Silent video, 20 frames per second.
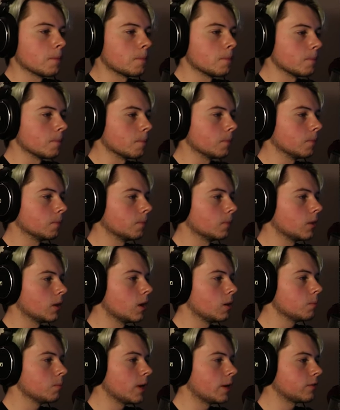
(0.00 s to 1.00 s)
Hmm.
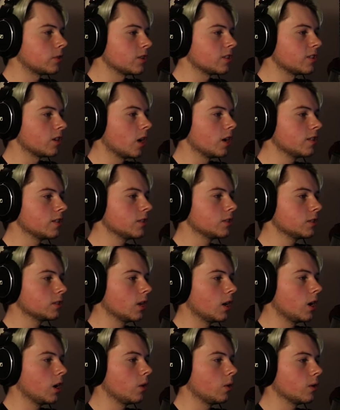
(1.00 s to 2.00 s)
Oh, after he charges?
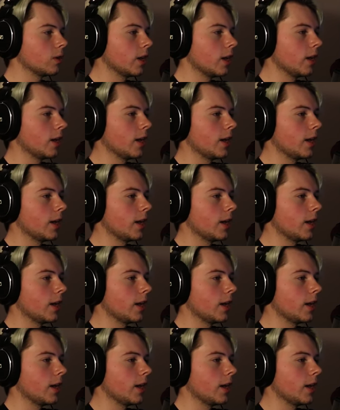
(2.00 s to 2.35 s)
Oh, okay.